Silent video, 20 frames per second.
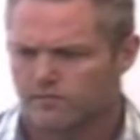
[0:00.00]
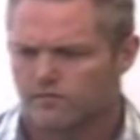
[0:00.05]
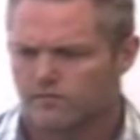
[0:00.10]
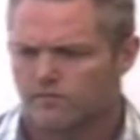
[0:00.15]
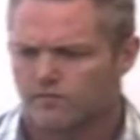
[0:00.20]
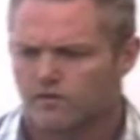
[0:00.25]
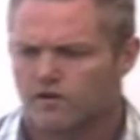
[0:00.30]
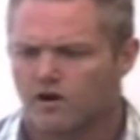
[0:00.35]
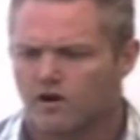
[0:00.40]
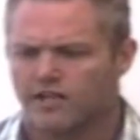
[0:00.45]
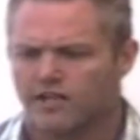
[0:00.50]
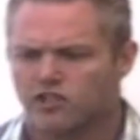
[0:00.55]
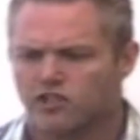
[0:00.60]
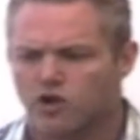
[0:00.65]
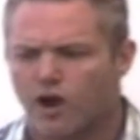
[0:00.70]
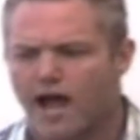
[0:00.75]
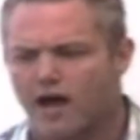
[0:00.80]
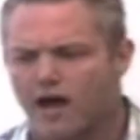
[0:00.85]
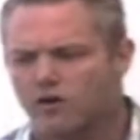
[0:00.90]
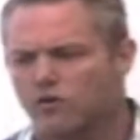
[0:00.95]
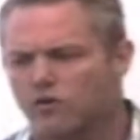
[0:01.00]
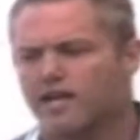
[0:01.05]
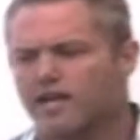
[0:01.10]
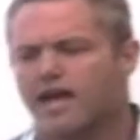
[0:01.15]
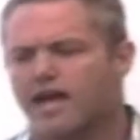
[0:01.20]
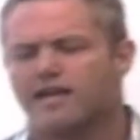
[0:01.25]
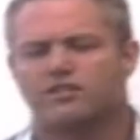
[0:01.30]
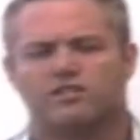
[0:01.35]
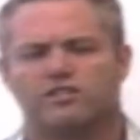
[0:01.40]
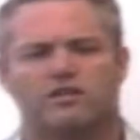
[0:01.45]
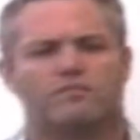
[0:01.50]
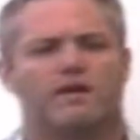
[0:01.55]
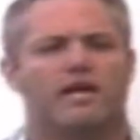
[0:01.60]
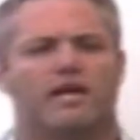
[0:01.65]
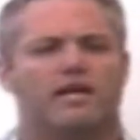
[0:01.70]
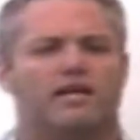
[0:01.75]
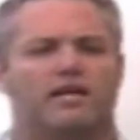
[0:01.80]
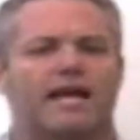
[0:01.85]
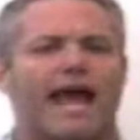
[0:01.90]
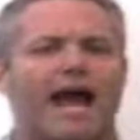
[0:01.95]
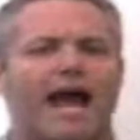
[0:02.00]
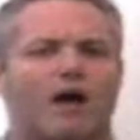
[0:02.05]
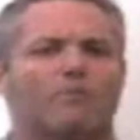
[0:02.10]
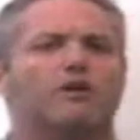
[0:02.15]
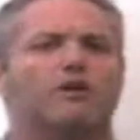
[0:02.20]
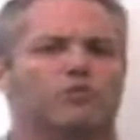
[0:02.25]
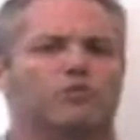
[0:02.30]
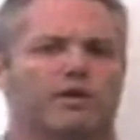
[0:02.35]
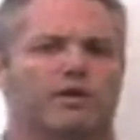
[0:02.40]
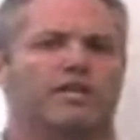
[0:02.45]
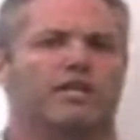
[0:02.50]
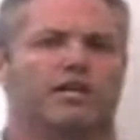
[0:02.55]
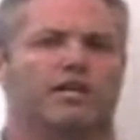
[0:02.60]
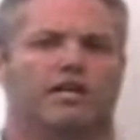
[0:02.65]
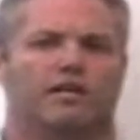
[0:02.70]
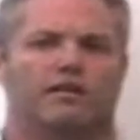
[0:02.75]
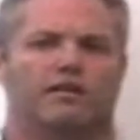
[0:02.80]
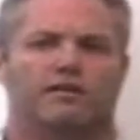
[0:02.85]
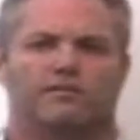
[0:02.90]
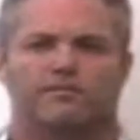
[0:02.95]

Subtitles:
All right, so how do we estimate how much we need?